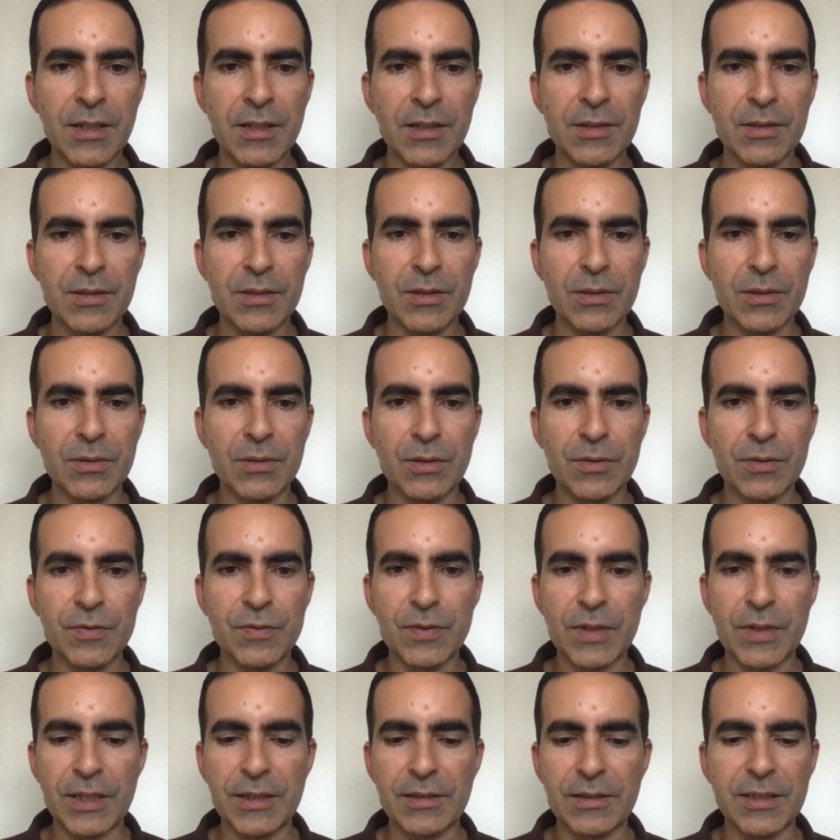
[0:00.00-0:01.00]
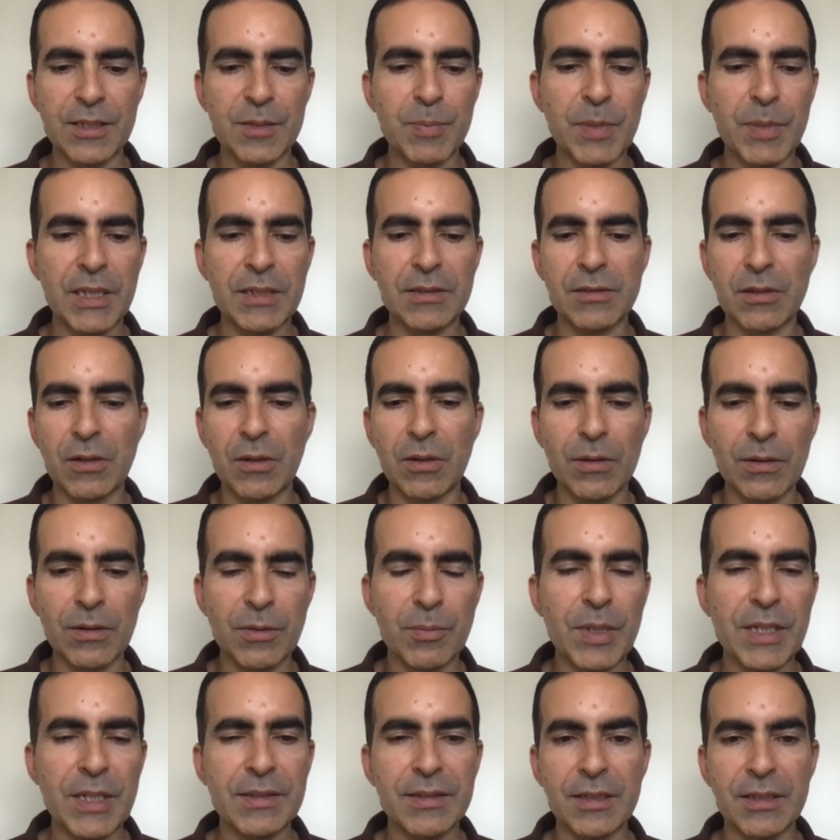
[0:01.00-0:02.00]
Sort of like, despite all the
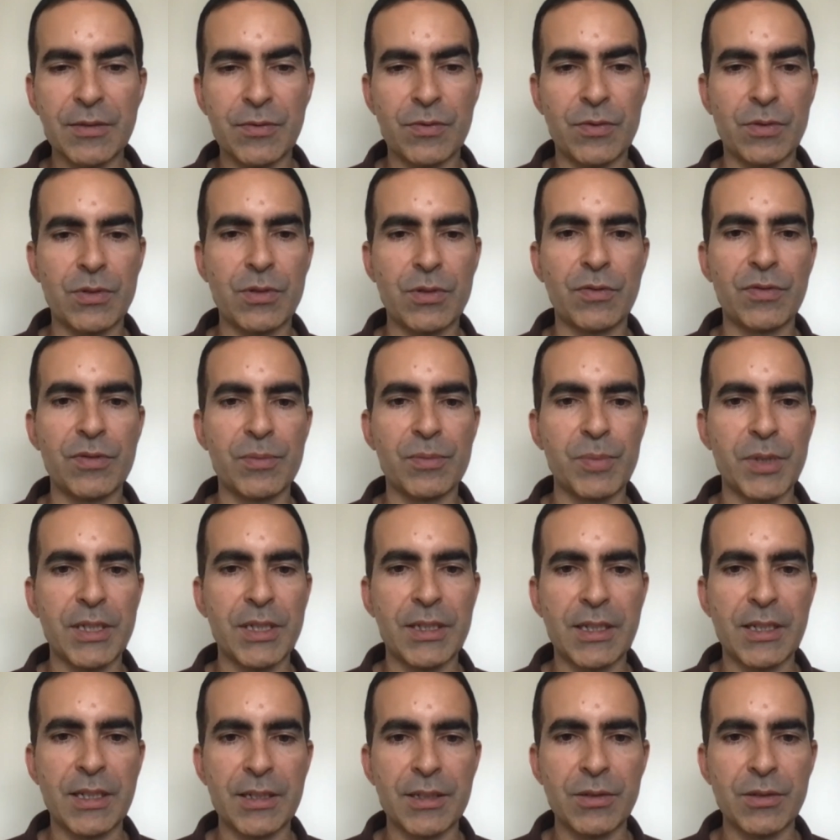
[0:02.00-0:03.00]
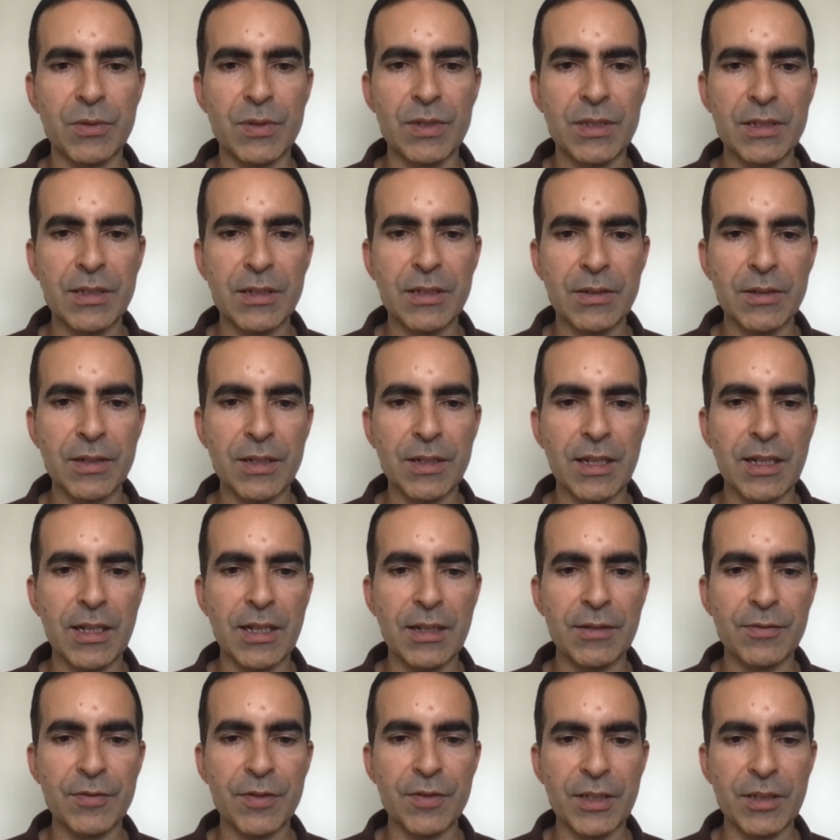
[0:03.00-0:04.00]
best efforts of OpenAI, you're still going
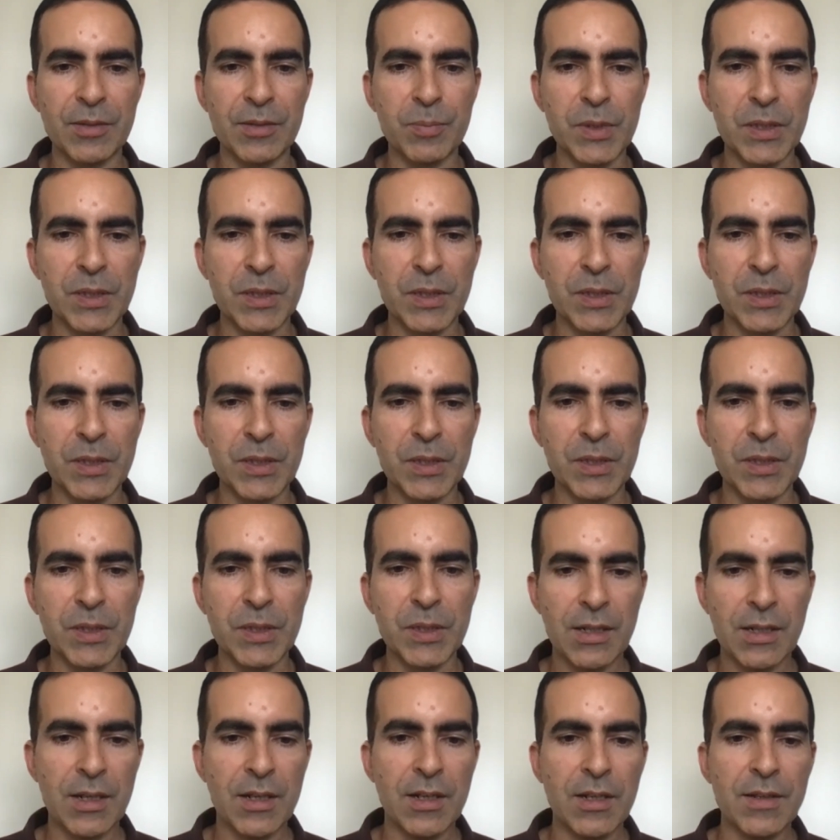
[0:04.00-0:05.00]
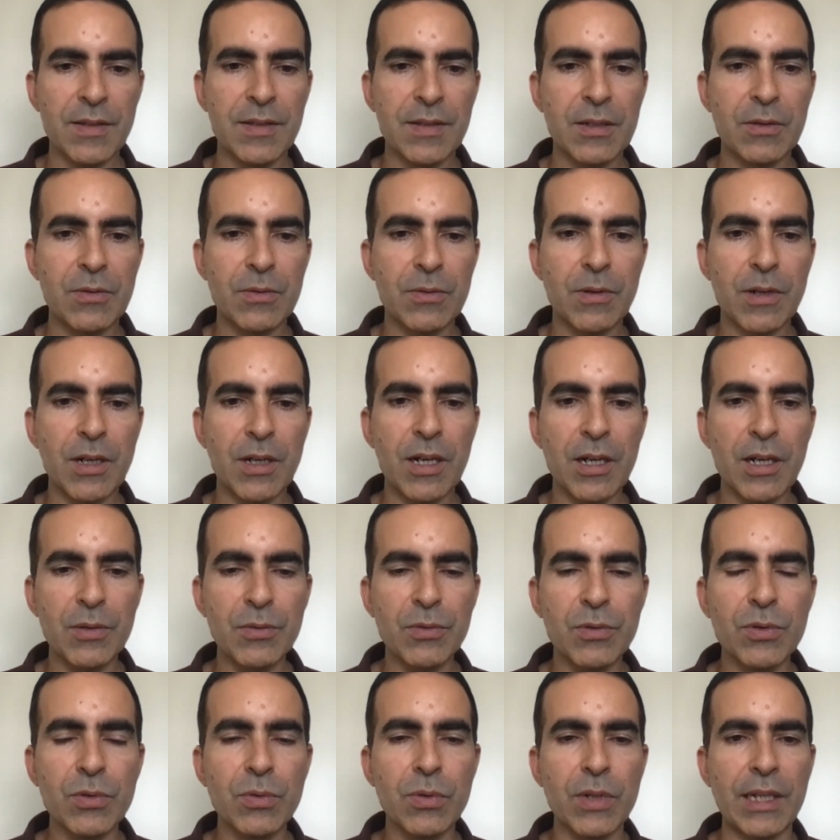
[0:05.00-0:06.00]
to find pitfalls. So how
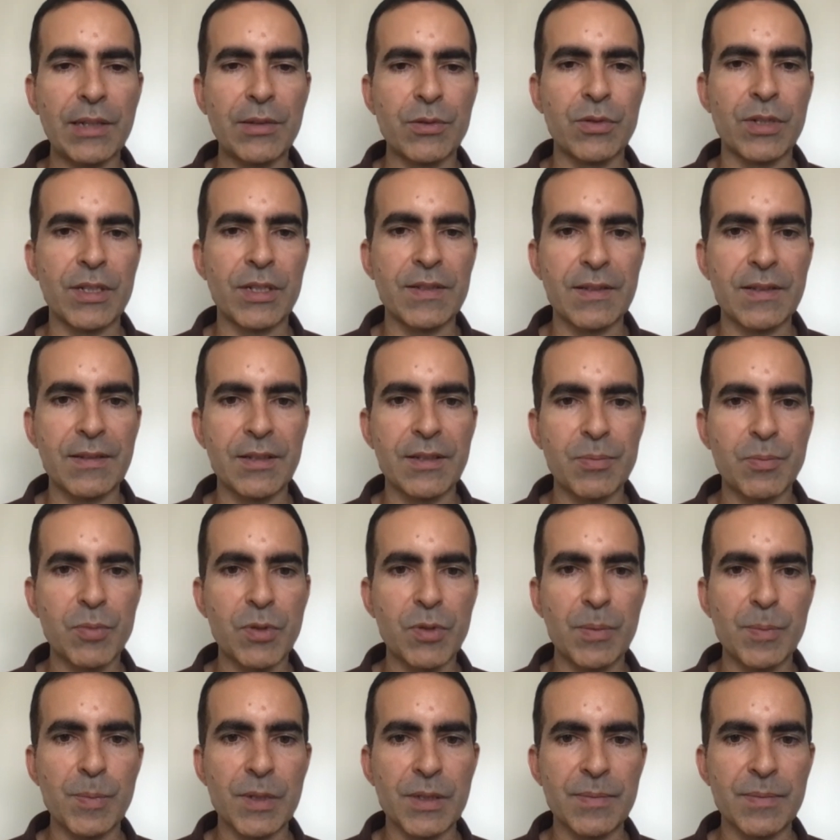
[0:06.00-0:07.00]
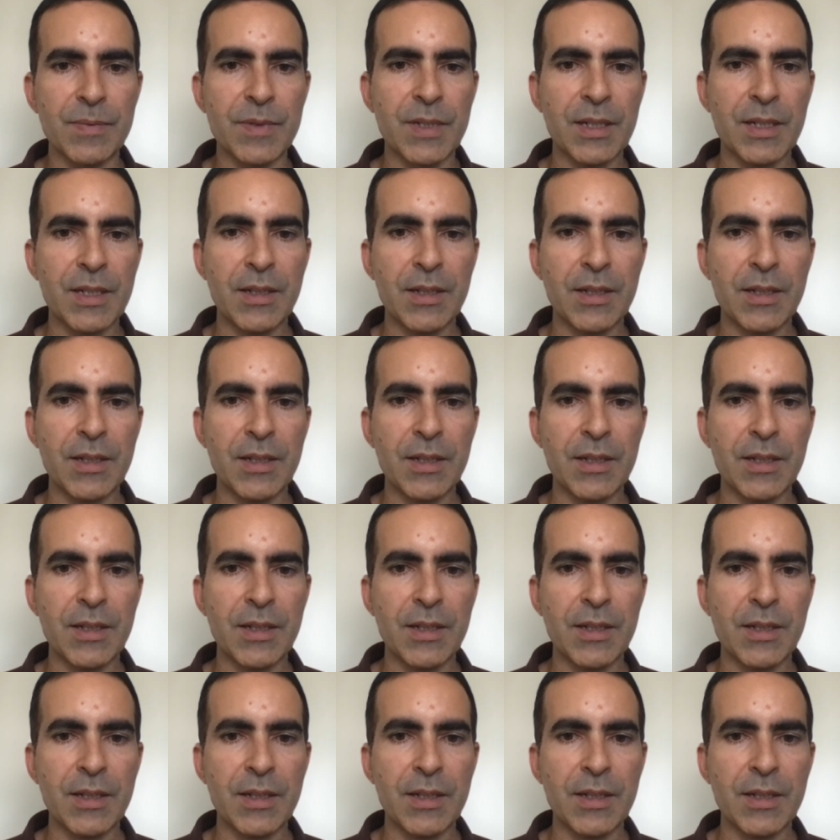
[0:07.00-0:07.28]
do you address this problem?